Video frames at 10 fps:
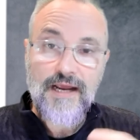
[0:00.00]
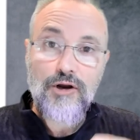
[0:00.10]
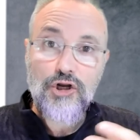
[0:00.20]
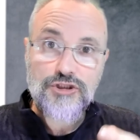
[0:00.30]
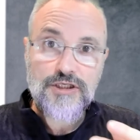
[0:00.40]

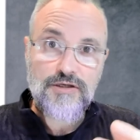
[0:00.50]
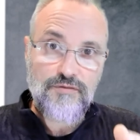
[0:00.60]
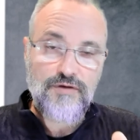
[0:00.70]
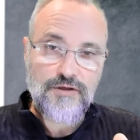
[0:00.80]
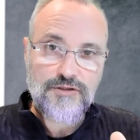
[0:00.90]

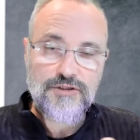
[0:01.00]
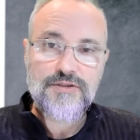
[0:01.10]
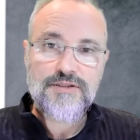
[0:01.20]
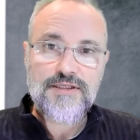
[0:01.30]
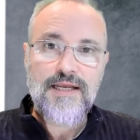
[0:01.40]
psychological
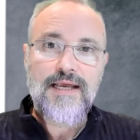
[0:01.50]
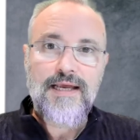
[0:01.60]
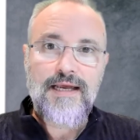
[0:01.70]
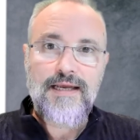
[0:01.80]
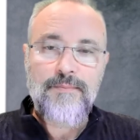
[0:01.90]
functions,
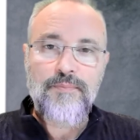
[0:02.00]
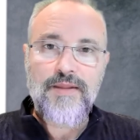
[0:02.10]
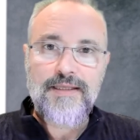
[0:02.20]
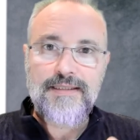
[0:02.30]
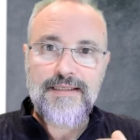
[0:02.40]
um,
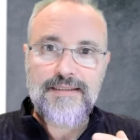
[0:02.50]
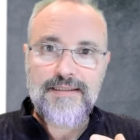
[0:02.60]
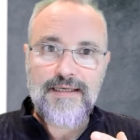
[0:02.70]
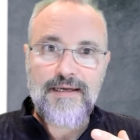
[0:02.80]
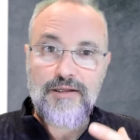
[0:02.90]

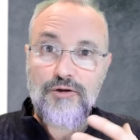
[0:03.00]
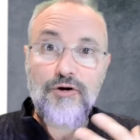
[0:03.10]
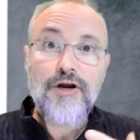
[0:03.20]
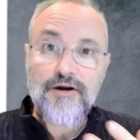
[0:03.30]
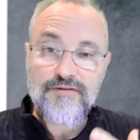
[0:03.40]
that uh, your
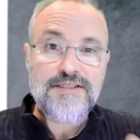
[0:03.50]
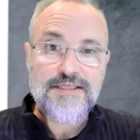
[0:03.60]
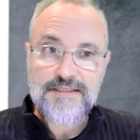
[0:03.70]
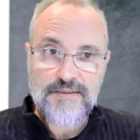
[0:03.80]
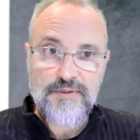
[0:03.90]
nervous
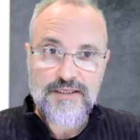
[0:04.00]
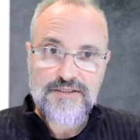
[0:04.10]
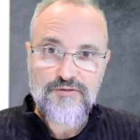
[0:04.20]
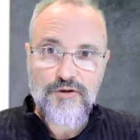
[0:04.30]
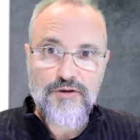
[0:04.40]
system
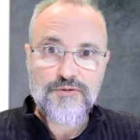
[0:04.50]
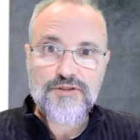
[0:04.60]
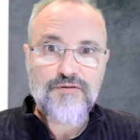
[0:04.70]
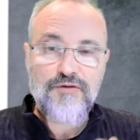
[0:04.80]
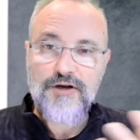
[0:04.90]
does for you.
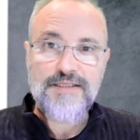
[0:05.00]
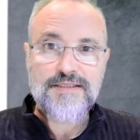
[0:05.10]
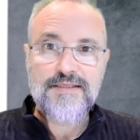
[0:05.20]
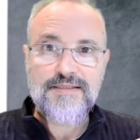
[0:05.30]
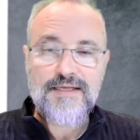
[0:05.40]
So for
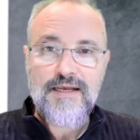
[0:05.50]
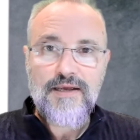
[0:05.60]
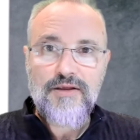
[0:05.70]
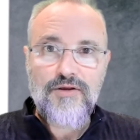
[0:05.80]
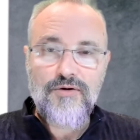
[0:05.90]
instance,
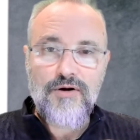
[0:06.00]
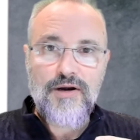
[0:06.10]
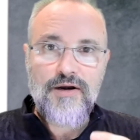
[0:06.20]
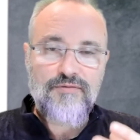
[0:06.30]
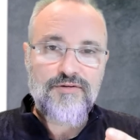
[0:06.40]
your
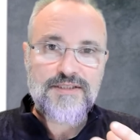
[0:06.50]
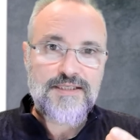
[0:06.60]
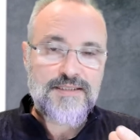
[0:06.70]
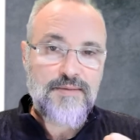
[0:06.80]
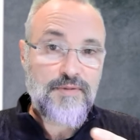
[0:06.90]
nervous
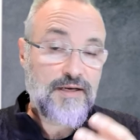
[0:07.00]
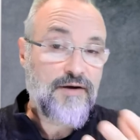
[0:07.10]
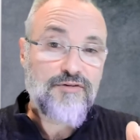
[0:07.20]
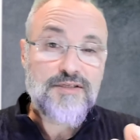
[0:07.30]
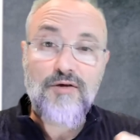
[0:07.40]
system, the
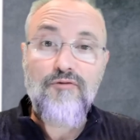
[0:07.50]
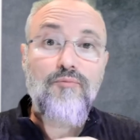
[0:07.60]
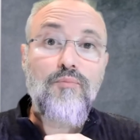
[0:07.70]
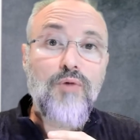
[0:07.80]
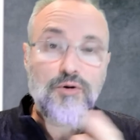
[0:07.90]
nervous system
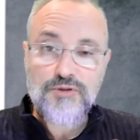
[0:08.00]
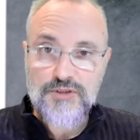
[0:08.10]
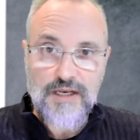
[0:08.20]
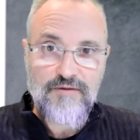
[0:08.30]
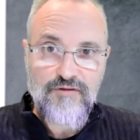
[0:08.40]
of
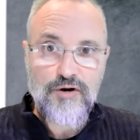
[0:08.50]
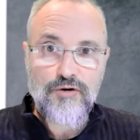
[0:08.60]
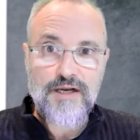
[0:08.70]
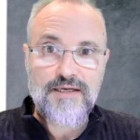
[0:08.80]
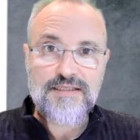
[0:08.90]
most living
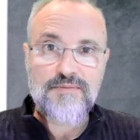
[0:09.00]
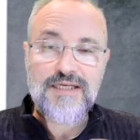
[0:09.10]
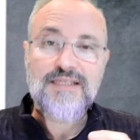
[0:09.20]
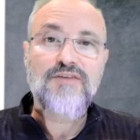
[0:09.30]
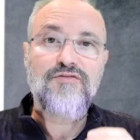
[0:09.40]

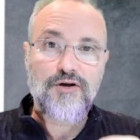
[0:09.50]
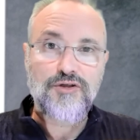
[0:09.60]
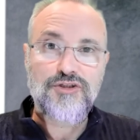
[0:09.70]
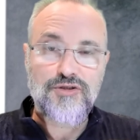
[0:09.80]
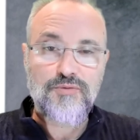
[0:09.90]
organisms has a
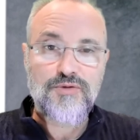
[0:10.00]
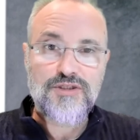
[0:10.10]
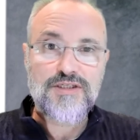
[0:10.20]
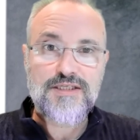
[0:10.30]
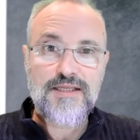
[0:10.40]
functioned,
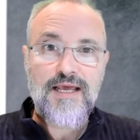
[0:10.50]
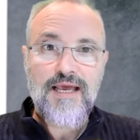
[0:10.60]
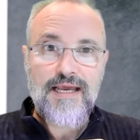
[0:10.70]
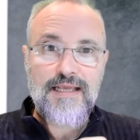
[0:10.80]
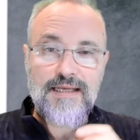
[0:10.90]
which is that
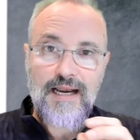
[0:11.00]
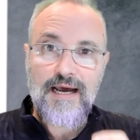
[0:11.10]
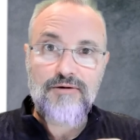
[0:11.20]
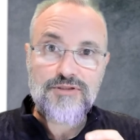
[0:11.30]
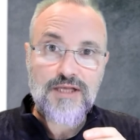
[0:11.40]
it
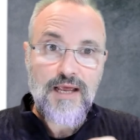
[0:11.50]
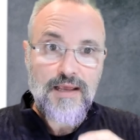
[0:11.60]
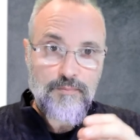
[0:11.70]
allows